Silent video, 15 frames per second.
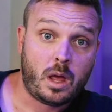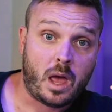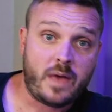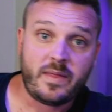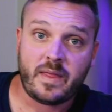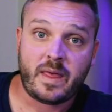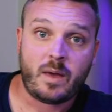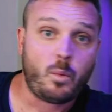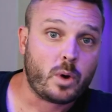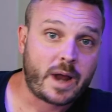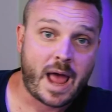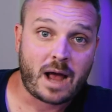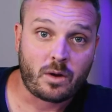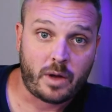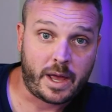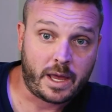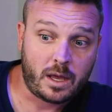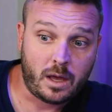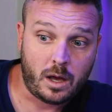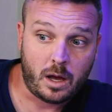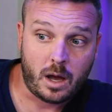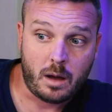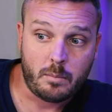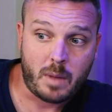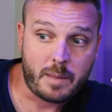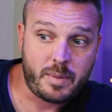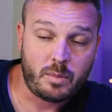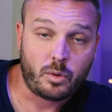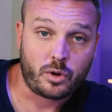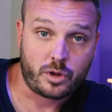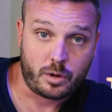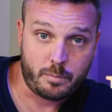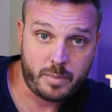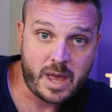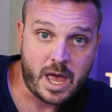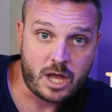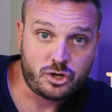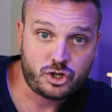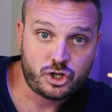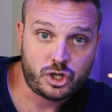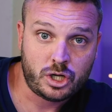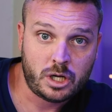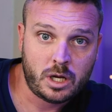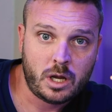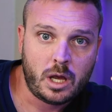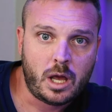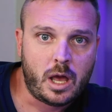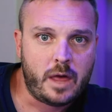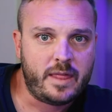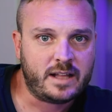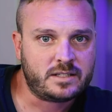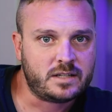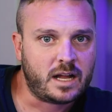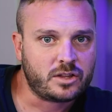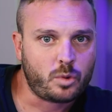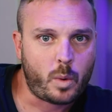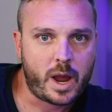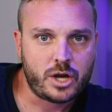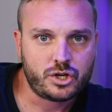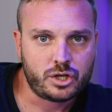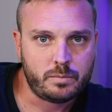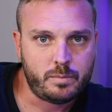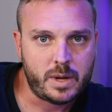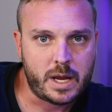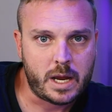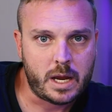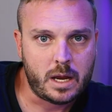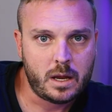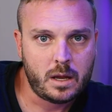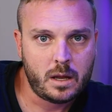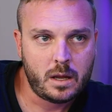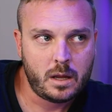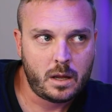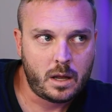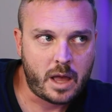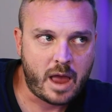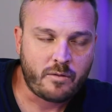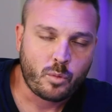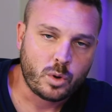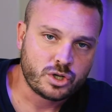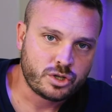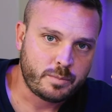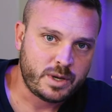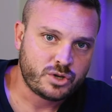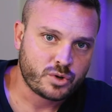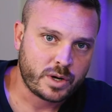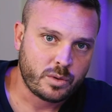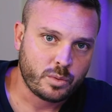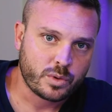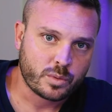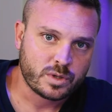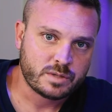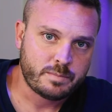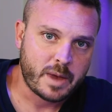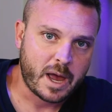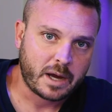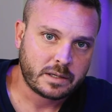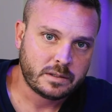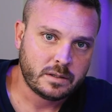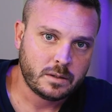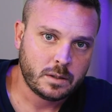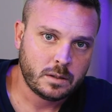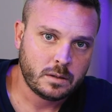and then they want to act like my people are their bitch, and that's not the way it should be. Everyone should be treated with respect.